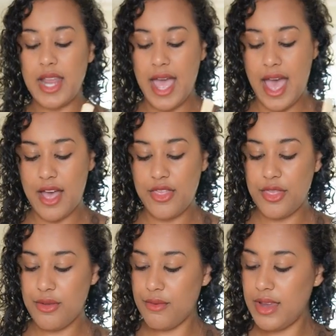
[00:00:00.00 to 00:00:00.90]
to add
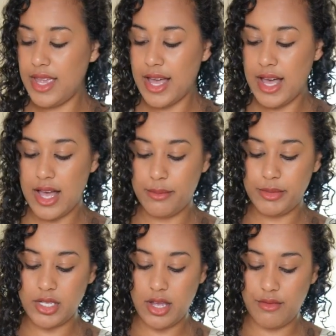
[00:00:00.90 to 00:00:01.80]
3
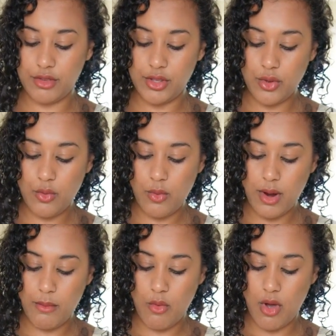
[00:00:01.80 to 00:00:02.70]
cups of
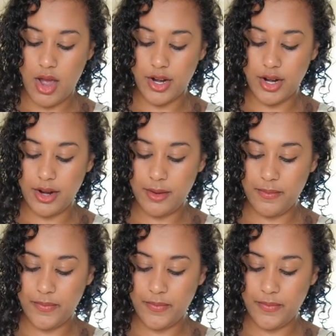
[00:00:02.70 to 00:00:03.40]
lukewarm water.